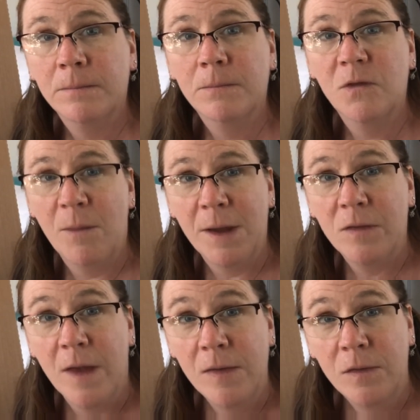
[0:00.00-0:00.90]
that make
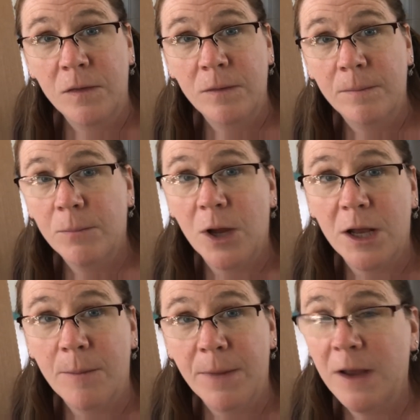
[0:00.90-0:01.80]
sense? Break
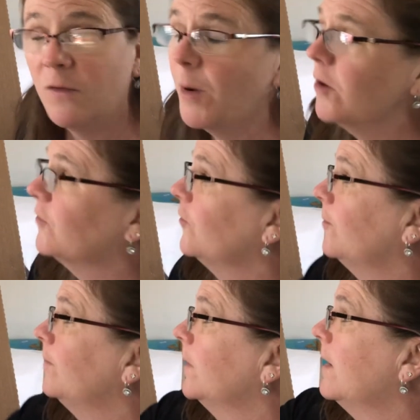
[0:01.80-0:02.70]
it up by its parts.
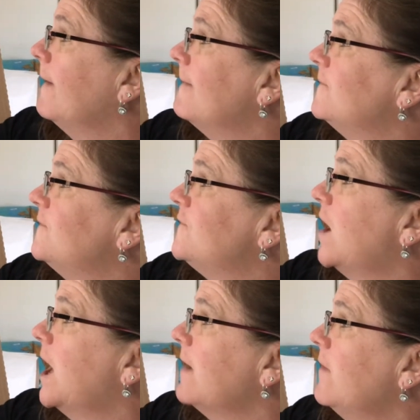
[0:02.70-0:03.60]

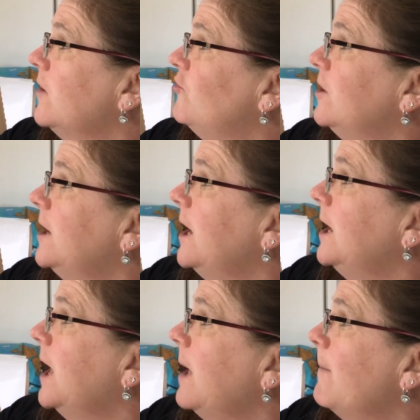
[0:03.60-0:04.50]

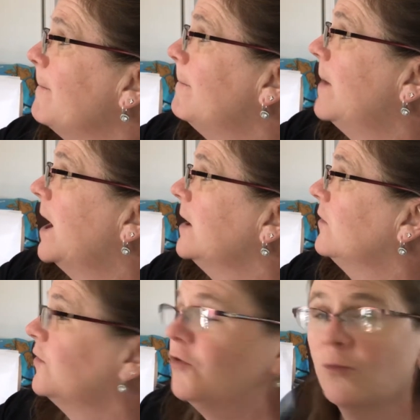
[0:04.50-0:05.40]
588
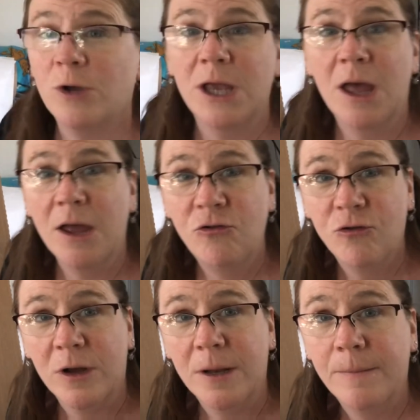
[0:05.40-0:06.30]
minus
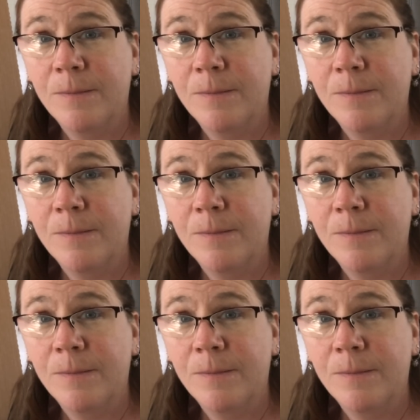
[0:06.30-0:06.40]
300